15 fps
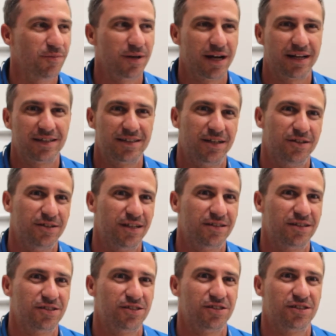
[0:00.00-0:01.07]
but I can tell you that
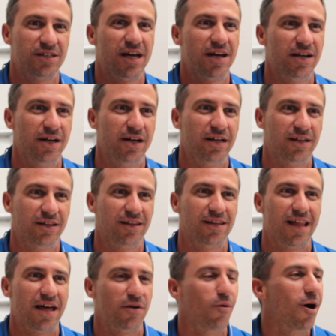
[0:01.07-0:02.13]
this has got a
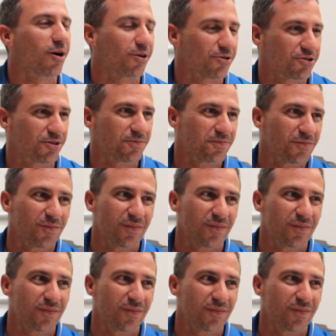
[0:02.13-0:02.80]
lot of walkers.